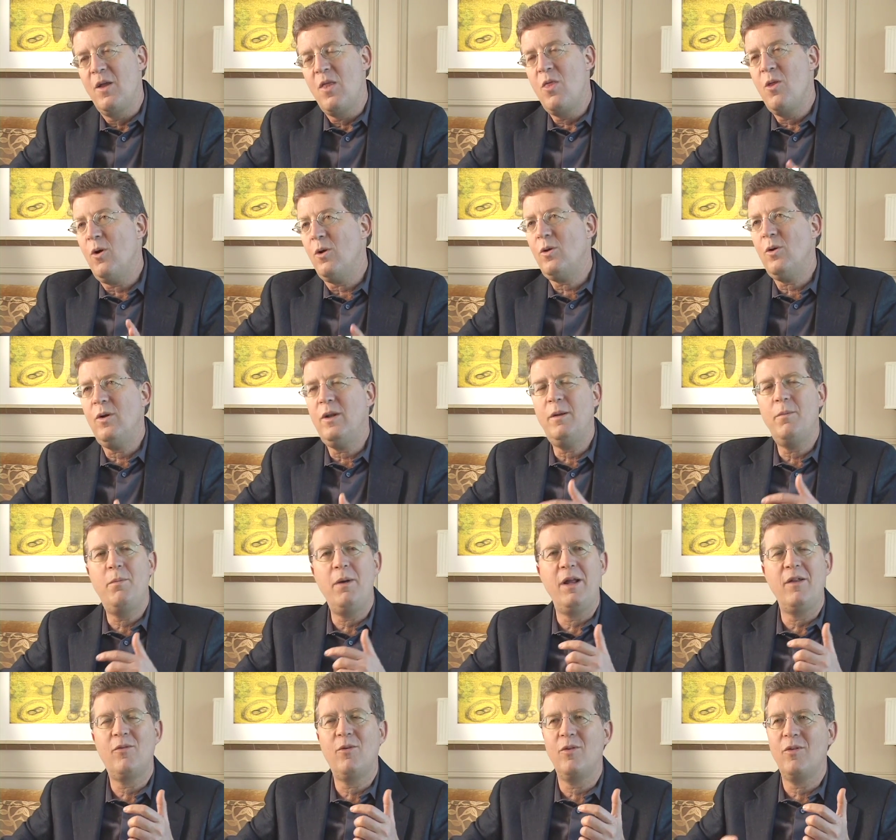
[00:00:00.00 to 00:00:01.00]
not only
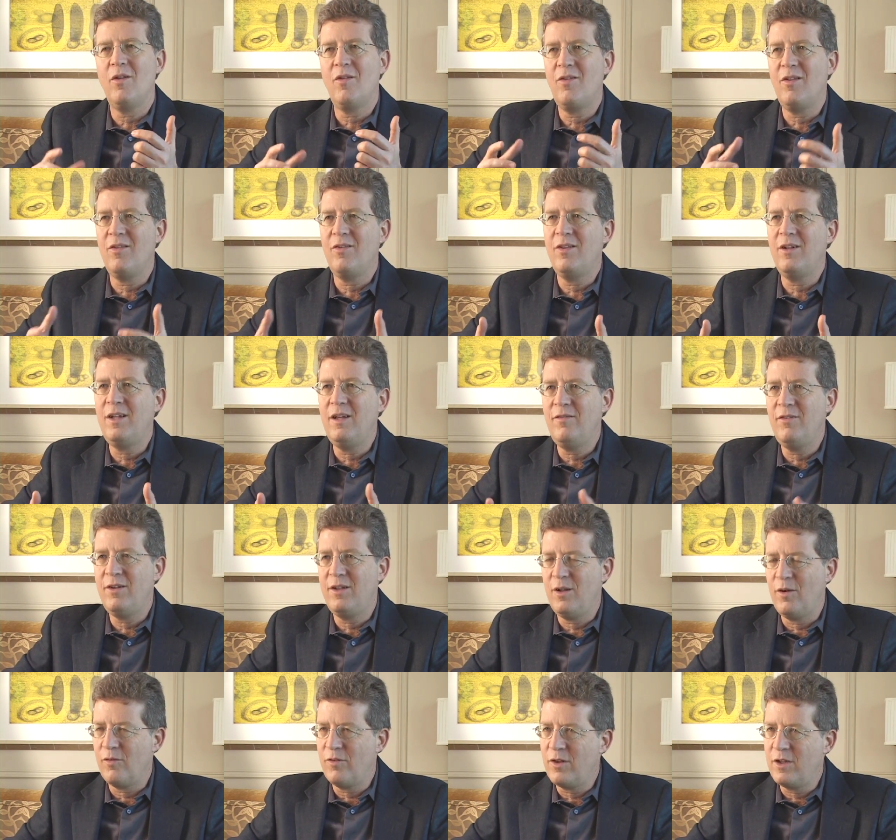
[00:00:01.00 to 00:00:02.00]
based on the
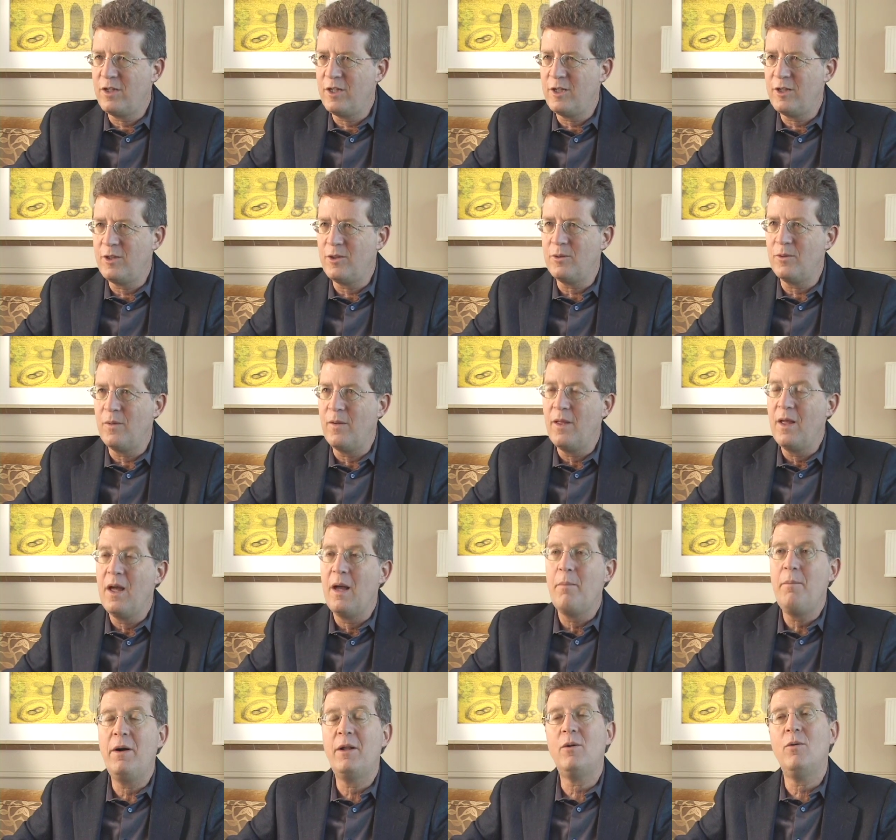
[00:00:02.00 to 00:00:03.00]
sensitivity of the tissue,
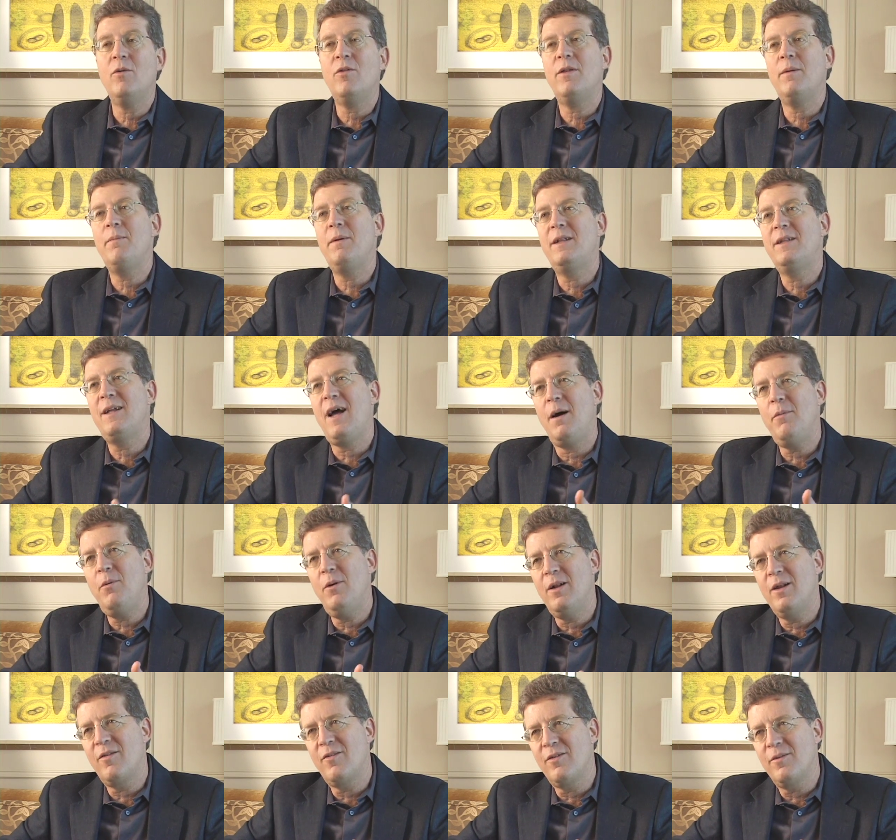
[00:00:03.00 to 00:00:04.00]
but on the
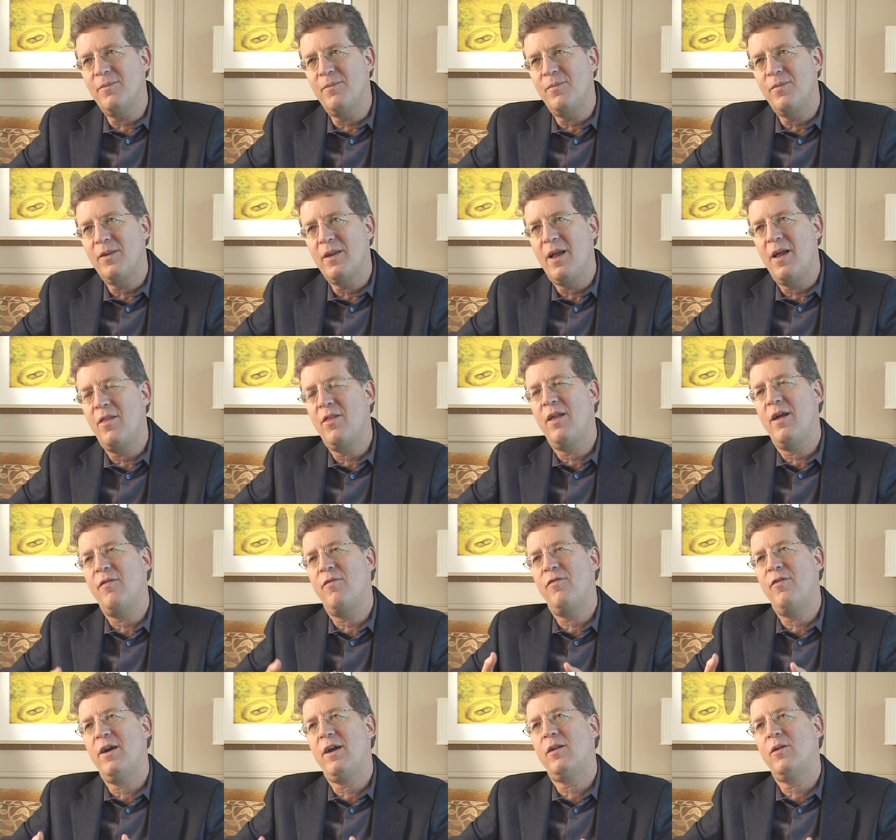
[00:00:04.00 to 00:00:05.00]
metabolism and the
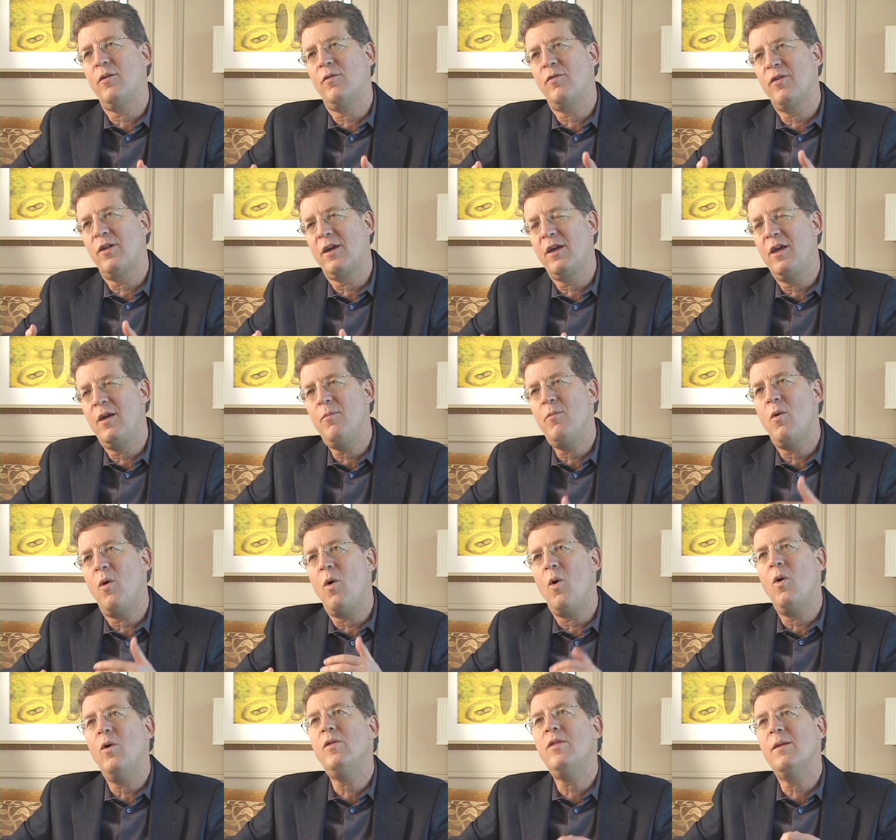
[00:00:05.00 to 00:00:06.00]
effect of the chemo
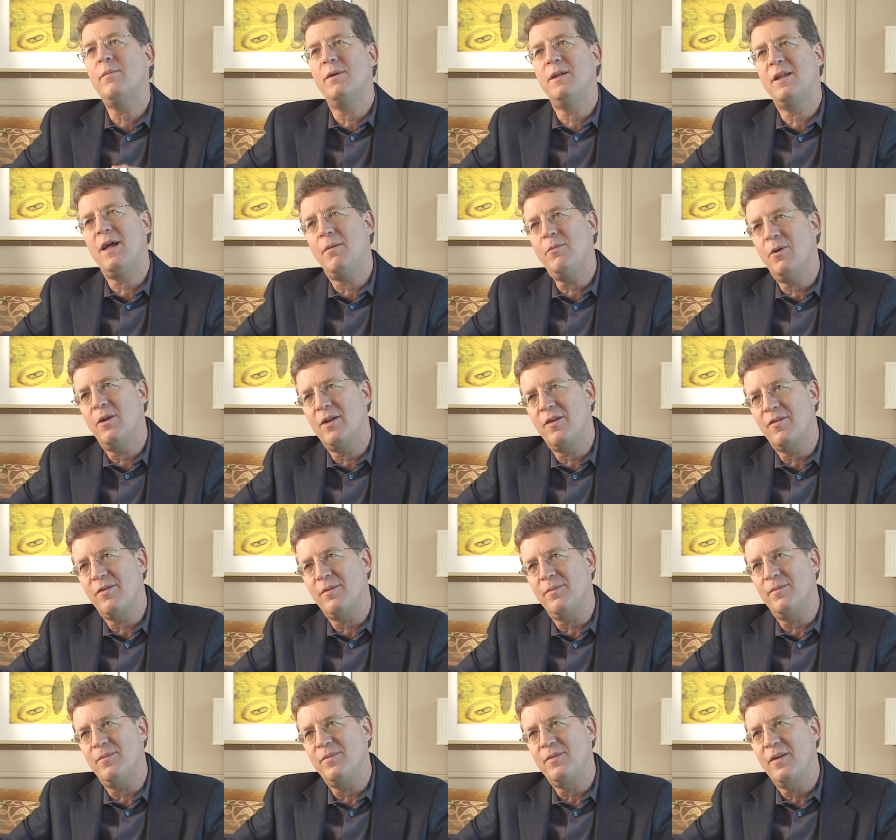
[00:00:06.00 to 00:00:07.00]
on the
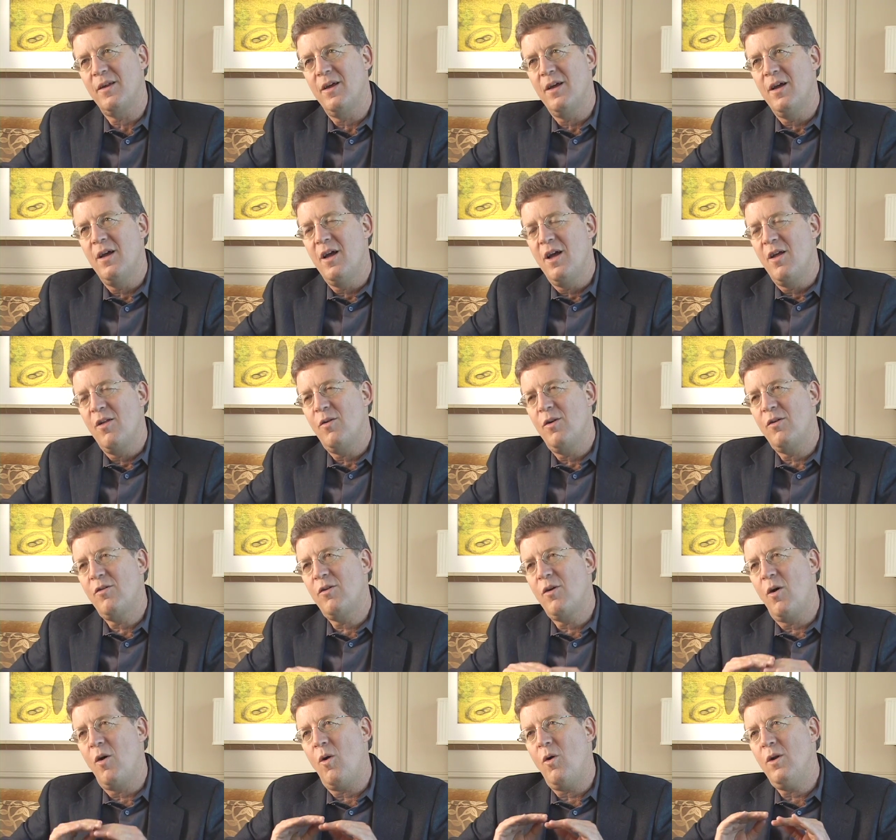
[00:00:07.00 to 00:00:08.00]
metabolism. So it's
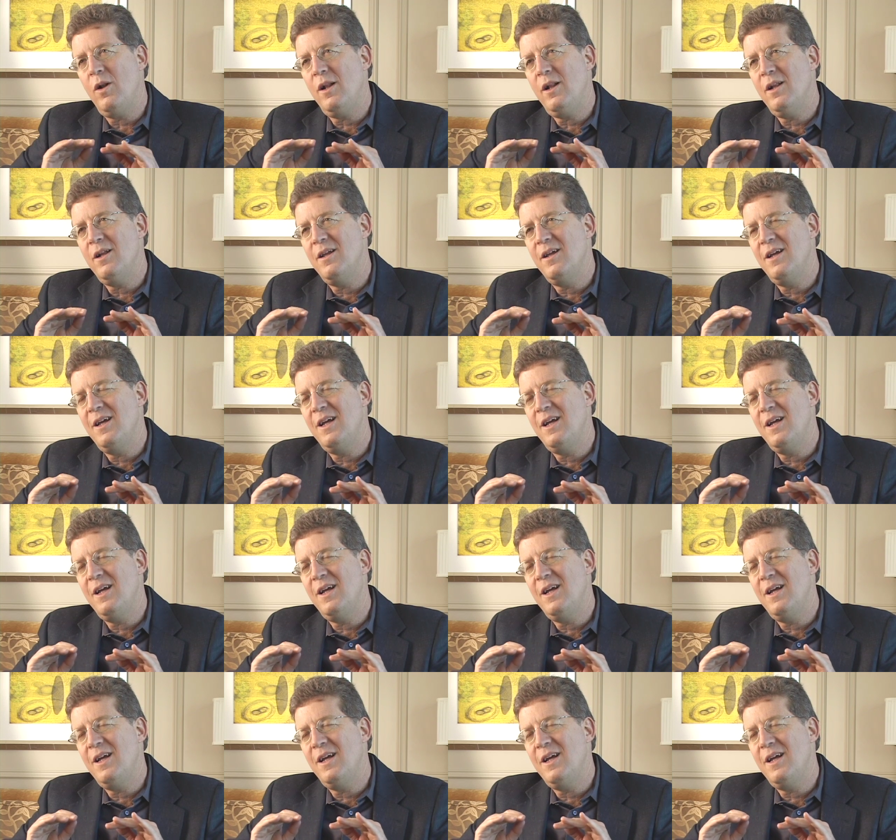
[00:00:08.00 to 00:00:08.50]
a whole new